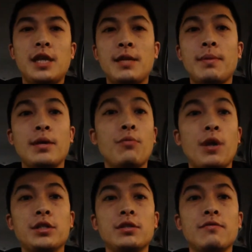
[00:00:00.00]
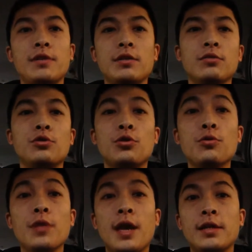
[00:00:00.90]
anybody watching the video
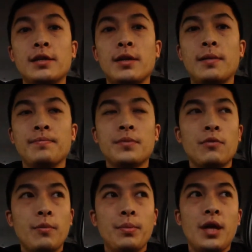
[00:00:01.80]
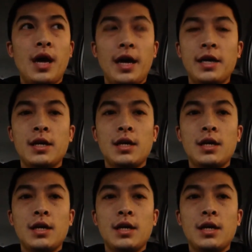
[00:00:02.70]
to that reply.